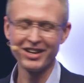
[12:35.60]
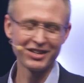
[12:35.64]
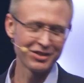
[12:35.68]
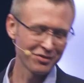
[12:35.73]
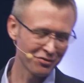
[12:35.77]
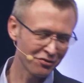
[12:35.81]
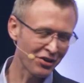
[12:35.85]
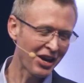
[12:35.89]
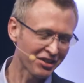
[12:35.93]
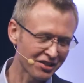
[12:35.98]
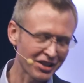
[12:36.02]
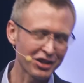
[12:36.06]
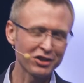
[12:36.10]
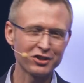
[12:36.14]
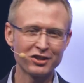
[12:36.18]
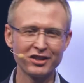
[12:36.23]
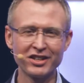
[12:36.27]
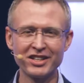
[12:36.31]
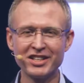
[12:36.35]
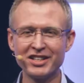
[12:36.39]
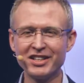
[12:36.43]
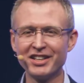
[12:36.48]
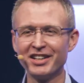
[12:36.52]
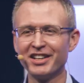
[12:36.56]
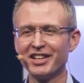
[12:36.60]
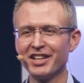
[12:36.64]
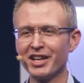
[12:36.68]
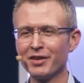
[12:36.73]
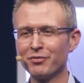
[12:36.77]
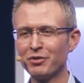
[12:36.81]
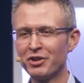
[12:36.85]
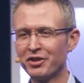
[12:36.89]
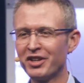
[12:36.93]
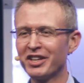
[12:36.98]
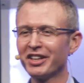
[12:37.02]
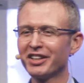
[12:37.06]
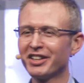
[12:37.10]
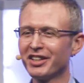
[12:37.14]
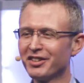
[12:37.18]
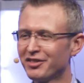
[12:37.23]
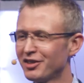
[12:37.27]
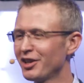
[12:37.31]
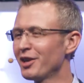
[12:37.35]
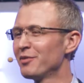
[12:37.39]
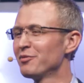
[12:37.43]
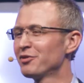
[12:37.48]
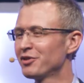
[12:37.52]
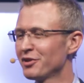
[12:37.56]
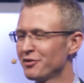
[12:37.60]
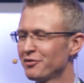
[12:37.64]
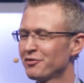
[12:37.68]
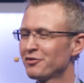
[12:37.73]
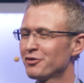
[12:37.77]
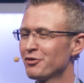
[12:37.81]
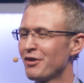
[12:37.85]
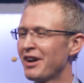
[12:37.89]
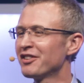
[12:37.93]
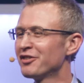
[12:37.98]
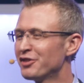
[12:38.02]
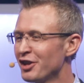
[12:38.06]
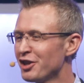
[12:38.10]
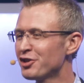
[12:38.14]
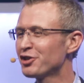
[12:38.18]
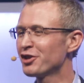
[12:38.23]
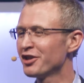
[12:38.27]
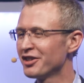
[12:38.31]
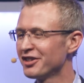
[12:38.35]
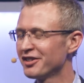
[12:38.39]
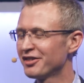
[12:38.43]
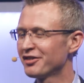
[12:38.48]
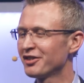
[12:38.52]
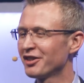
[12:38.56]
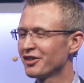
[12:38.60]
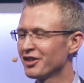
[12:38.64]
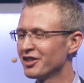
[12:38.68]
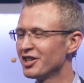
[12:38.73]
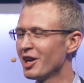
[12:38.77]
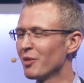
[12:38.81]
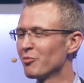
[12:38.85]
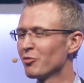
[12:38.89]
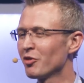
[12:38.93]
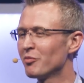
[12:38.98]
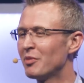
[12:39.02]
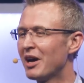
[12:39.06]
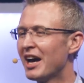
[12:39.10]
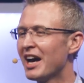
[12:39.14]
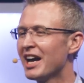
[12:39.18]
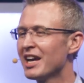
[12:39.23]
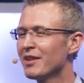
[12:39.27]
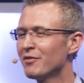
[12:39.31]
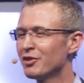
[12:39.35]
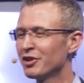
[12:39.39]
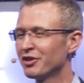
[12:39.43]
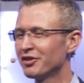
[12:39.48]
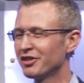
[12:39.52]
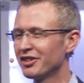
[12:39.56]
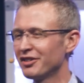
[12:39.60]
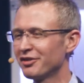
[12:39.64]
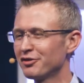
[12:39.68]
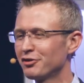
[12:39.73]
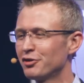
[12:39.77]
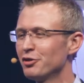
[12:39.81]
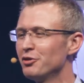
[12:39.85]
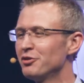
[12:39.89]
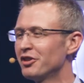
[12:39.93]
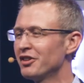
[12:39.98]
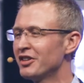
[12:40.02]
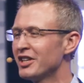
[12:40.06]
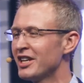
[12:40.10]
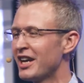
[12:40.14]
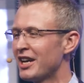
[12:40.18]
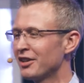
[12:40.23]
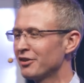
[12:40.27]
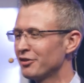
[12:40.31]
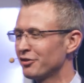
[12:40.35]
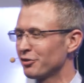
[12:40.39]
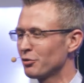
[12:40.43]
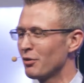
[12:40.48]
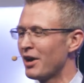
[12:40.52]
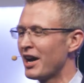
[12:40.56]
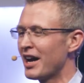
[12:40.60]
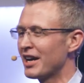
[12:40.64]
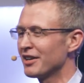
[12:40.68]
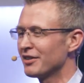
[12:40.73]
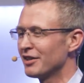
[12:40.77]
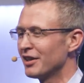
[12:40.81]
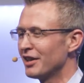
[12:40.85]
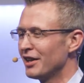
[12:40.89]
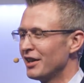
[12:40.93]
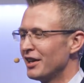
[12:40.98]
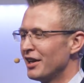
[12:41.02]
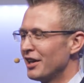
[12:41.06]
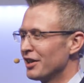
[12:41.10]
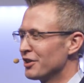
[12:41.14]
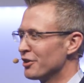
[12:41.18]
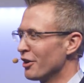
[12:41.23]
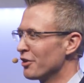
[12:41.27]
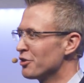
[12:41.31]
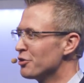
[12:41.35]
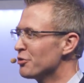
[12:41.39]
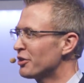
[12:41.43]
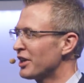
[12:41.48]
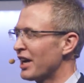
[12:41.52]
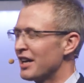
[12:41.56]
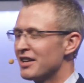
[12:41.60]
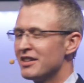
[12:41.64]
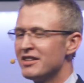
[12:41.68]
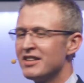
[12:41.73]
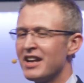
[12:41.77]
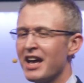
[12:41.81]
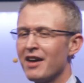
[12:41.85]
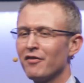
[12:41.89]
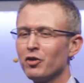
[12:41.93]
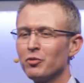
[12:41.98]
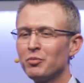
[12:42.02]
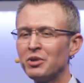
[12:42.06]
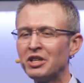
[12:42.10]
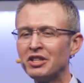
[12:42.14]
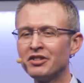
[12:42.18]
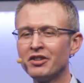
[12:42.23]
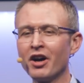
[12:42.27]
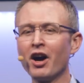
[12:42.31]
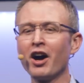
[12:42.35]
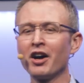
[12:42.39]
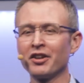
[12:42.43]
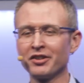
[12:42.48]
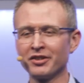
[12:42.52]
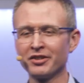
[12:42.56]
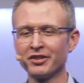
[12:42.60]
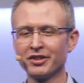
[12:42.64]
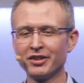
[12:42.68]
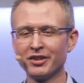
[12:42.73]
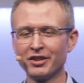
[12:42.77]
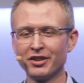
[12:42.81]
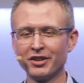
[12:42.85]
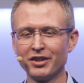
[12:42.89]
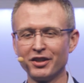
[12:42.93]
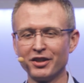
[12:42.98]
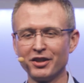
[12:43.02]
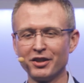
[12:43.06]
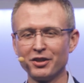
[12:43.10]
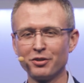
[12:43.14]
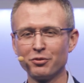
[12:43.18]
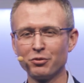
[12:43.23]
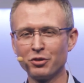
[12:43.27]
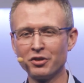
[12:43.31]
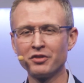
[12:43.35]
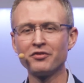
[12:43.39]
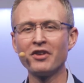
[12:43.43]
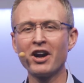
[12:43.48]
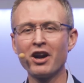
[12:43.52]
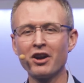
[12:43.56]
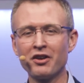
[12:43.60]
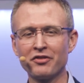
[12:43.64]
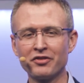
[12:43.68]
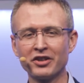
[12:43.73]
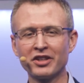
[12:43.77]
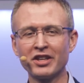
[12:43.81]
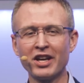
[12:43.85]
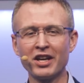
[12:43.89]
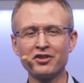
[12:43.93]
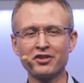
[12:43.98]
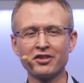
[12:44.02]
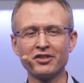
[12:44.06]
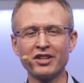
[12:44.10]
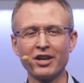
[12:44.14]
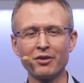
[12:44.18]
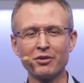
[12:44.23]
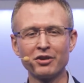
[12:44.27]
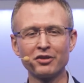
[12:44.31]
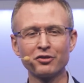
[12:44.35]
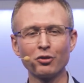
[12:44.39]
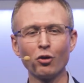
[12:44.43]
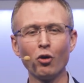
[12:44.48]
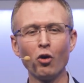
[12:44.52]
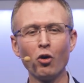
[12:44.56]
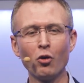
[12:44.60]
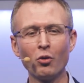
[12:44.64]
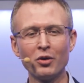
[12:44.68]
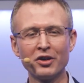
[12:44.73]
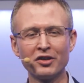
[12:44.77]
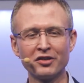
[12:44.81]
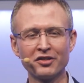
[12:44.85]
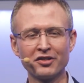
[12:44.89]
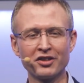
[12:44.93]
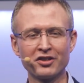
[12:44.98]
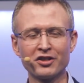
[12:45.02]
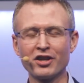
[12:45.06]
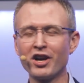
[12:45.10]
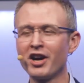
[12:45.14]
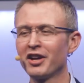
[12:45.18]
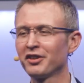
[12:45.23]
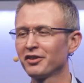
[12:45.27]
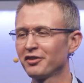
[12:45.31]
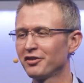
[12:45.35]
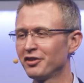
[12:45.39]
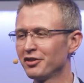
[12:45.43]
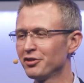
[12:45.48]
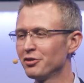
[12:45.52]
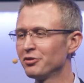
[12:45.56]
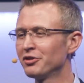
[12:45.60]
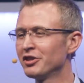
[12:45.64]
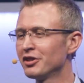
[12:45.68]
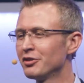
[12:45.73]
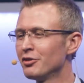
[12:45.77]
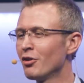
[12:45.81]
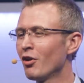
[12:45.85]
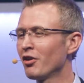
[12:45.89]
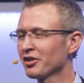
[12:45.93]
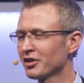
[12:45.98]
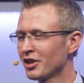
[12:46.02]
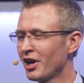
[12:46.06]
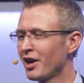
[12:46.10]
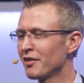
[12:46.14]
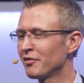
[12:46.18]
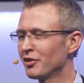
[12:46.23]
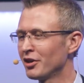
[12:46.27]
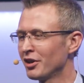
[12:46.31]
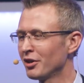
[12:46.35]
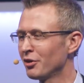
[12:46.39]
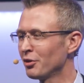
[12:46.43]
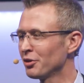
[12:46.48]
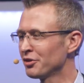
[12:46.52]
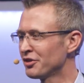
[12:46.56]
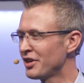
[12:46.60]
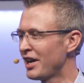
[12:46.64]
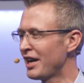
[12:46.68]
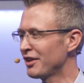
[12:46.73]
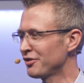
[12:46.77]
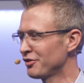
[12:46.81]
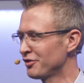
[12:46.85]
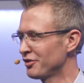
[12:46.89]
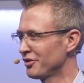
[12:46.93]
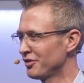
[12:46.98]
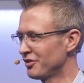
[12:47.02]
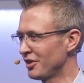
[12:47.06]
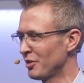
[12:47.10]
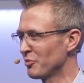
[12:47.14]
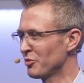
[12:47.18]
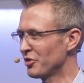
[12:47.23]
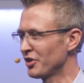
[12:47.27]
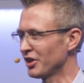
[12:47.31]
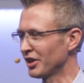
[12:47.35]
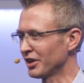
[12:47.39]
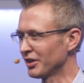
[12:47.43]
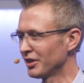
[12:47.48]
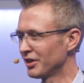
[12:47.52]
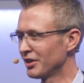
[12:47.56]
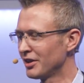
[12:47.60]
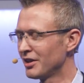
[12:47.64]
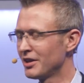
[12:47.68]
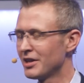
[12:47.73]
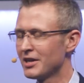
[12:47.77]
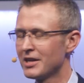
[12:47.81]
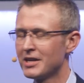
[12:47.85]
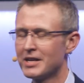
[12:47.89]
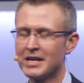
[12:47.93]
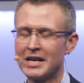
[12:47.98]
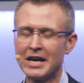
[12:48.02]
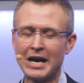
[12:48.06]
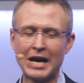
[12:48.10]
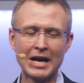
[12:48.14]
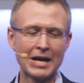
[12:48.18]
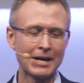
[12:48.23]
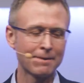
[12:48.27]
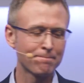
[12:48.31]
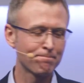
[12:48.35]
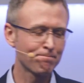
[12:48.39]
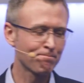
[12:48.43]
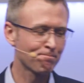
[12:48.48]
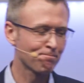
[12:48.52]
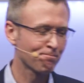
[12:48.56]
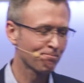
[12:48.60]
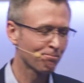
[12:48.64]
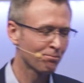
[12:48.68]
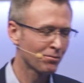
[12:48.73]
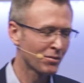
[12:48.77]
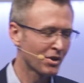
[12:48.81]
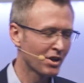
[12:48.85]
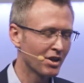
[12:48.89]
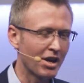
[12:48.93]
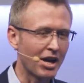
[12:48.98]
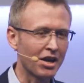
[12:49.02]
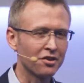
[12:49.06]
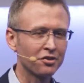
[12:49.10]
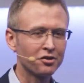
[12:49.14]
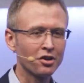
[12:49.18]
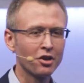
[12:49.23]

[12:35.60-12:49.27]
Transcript: And in fact, actually, if we think in terms of transitions, so the number of behaviors, it's two to the n squared. You know, you can never be done with verification. There is always the chance that you did not cover or test something. Um, and